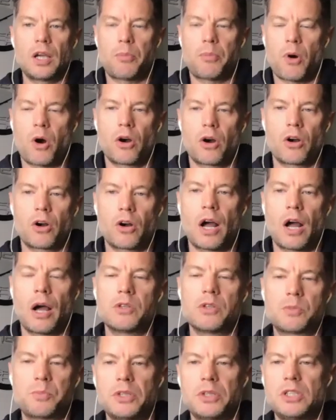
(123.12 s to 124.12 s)
partner, I
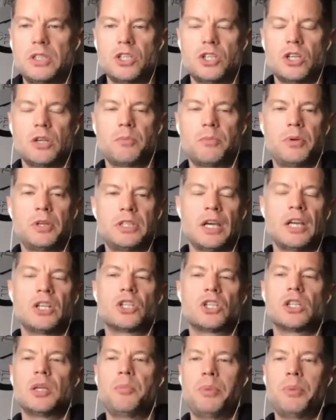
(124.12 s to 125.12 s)
was
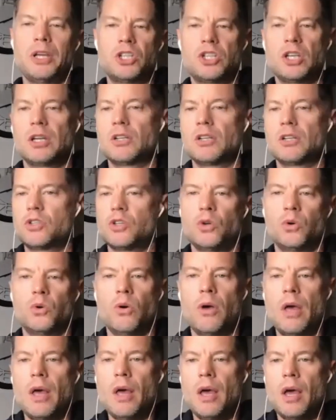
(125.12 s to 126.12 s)
potentially pitching
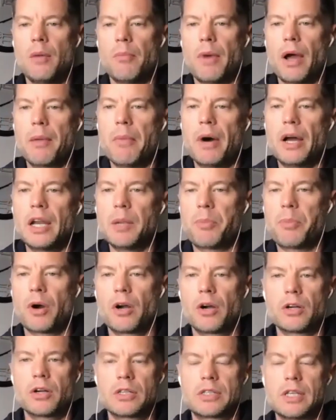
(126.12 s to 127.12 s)
to my money
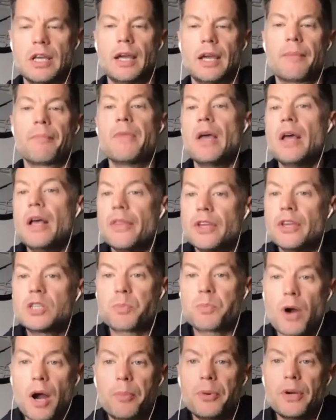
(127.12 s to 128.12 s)
partner and saying, this
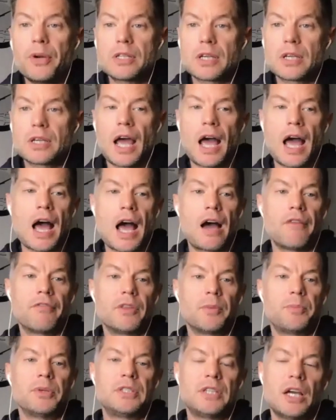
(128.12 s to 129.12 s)
property is going to have
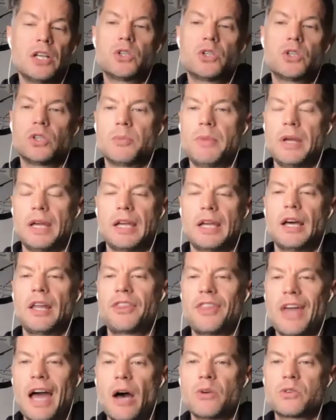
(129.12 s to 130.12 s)
the potential to make
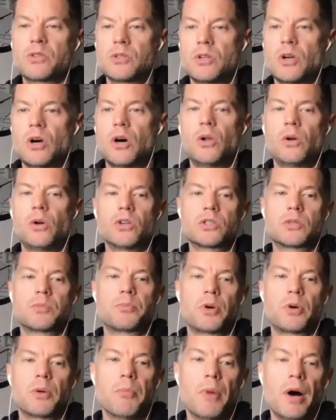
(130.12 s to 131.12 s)
$1,000
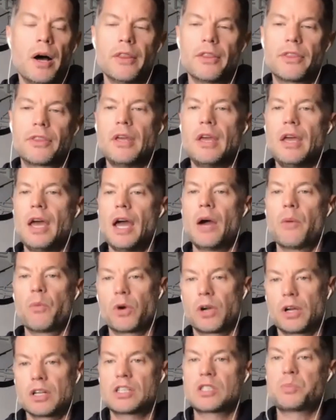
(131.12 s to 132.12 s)
per month. And we're
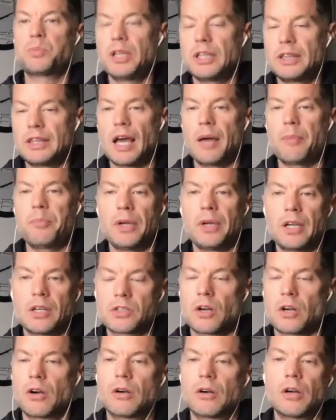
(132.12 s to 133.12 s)
going to split that
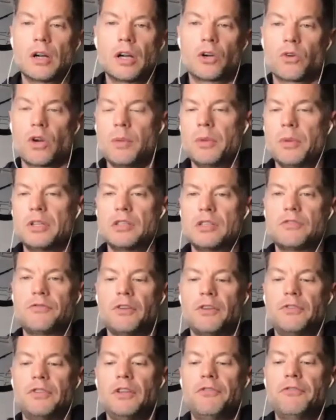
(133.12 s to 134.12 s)
because our agreement is
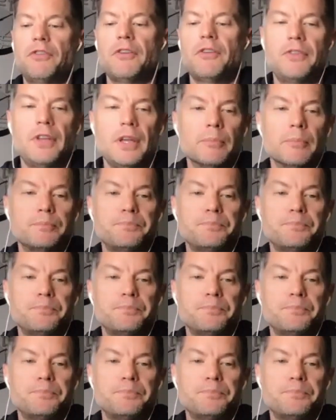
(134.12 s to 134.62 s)
50-50.